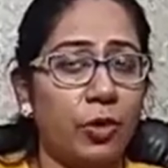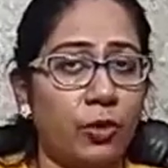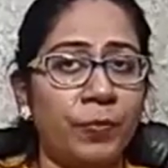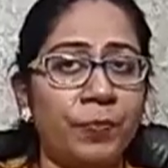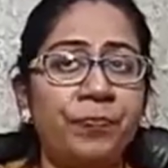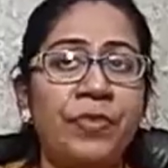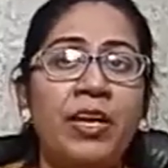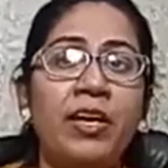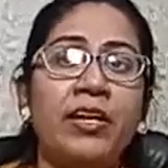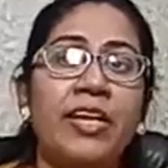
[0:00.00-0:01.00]
wrong.
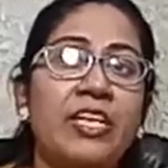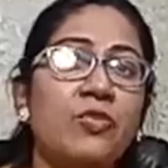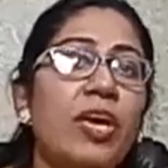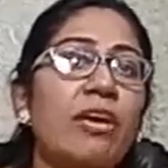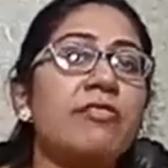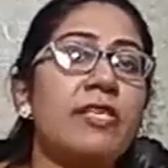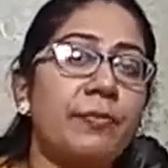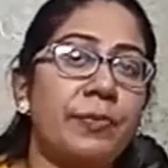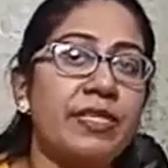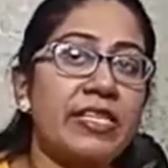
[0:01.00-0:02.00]
Next we have
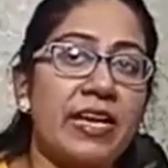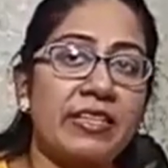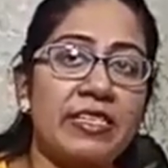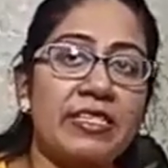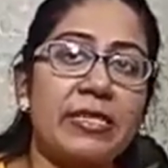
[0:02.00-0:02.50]
simple sentence.